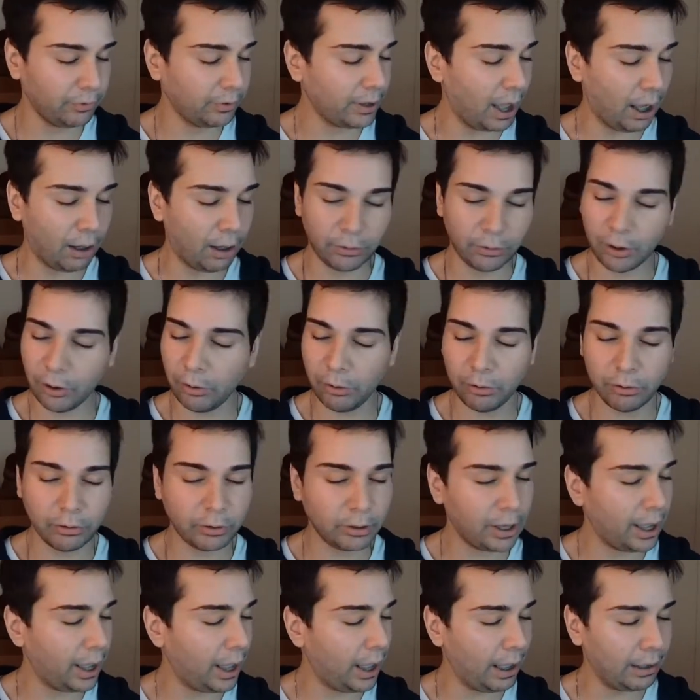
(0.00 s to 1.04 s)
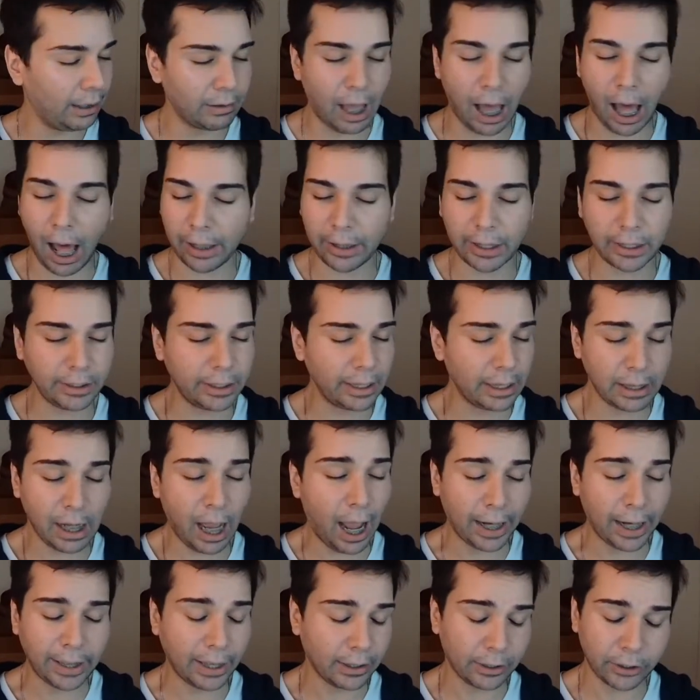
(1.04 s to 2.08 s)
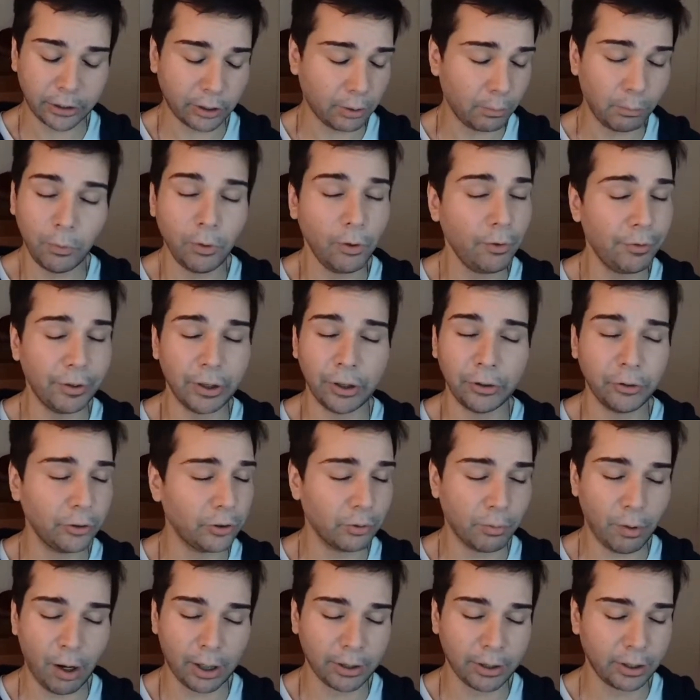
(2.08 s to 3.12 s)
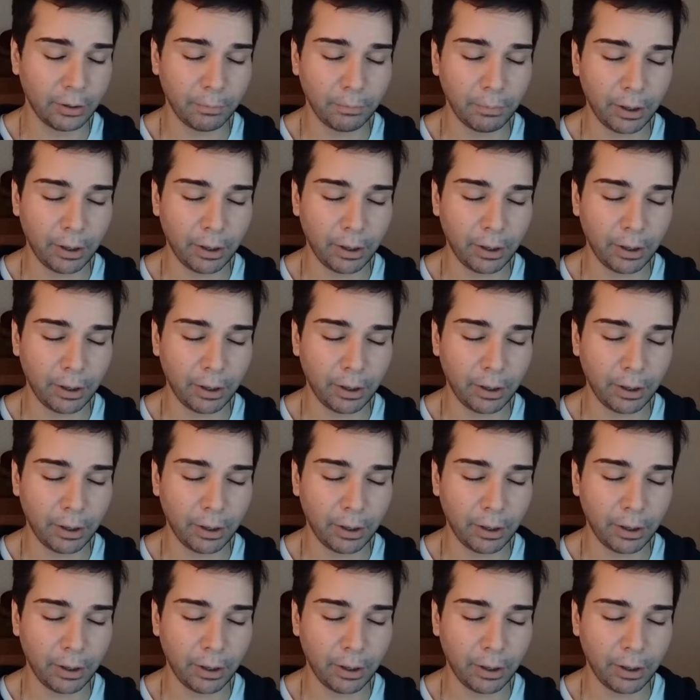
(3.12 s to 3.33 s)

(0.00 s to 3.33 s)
downloads and honestly guidance to move in a new direction,